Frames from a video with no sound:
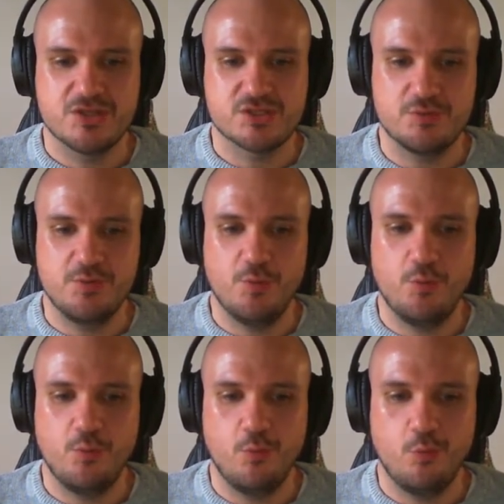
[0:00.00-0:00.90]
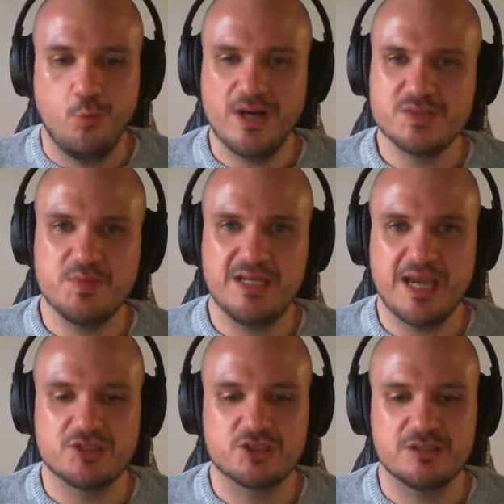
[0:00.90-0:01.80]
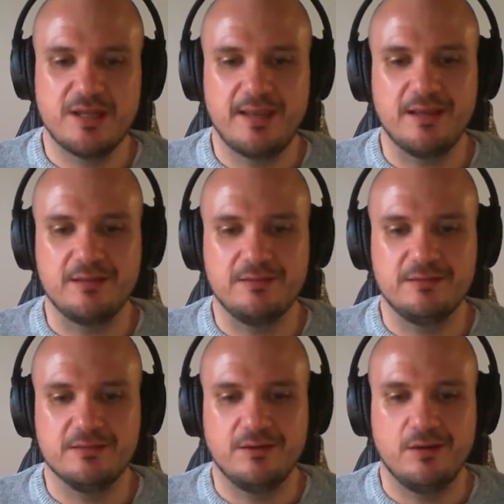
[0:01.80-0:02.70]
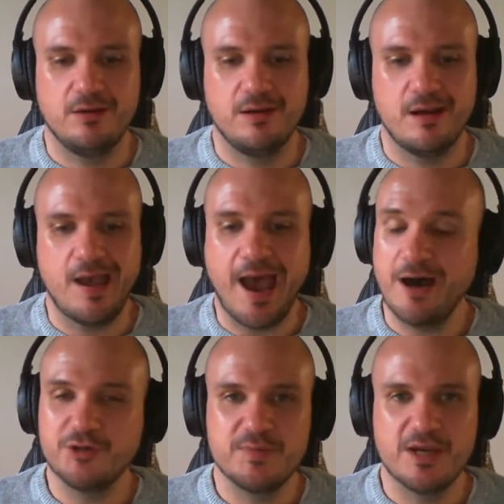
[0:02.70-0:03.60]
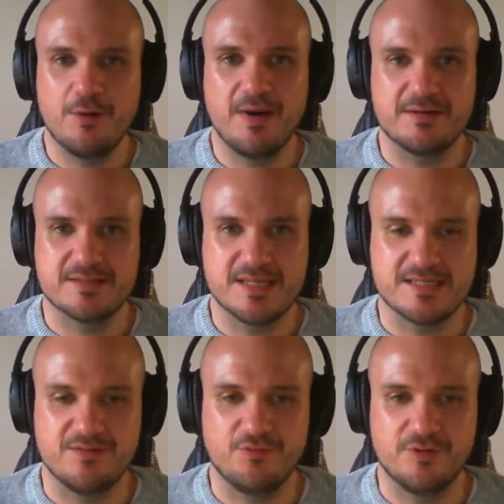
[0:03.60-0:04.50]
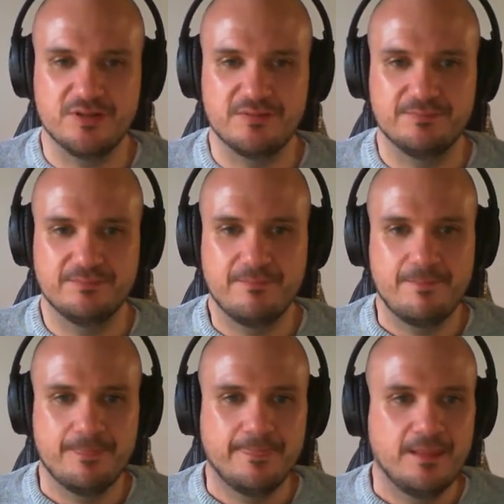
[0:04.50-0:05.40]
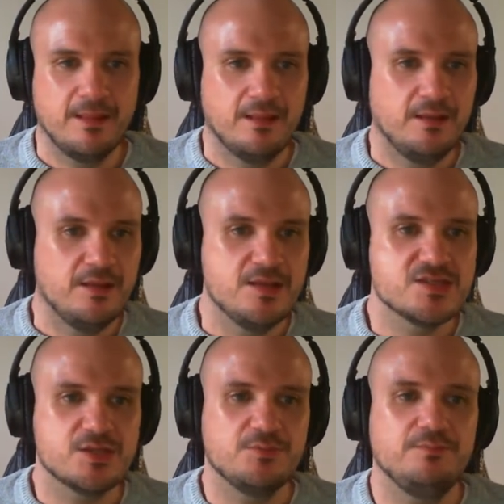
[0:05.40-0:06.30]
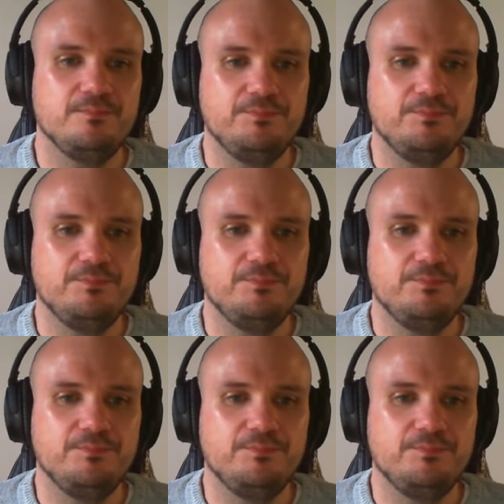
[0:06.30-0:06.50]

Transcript: So what is mediation and how do we go about assessing for it? So